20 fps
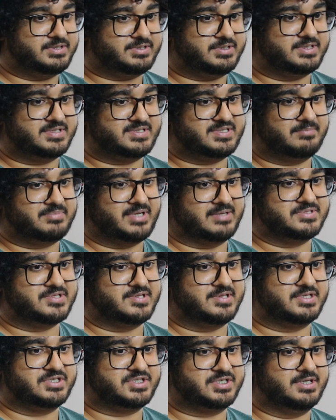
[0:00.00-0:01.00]
to sometimes
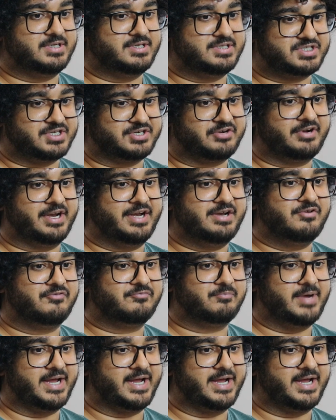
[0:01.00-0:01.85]
to the chagrin of